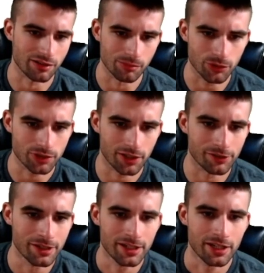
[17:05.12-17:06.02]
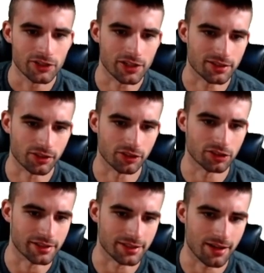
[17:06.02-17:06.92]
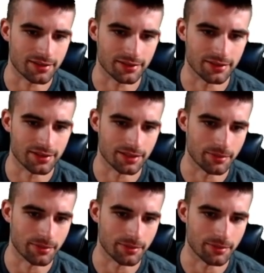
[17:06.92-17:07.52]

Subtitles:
Realmuto, Gene Segura, Rhys Hoskins.